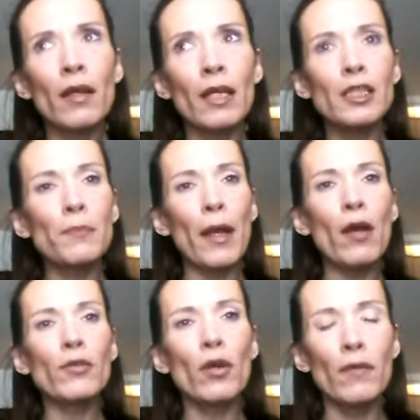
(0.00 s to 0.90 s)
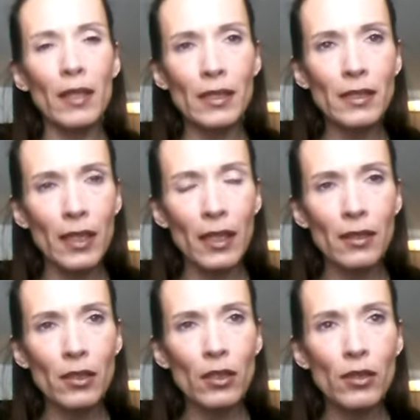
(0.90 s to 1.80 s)
expound on these
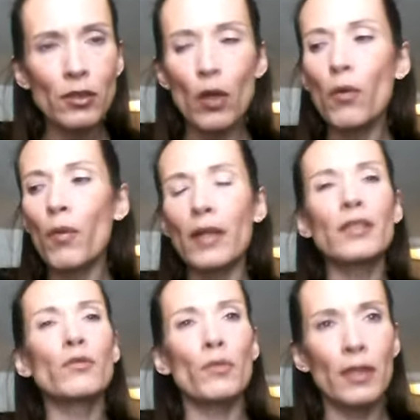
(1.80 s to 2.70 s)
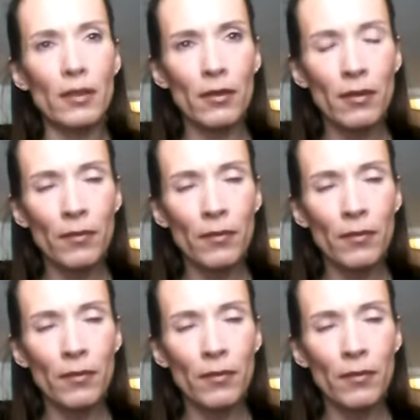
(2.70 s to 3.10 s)
things, show what is written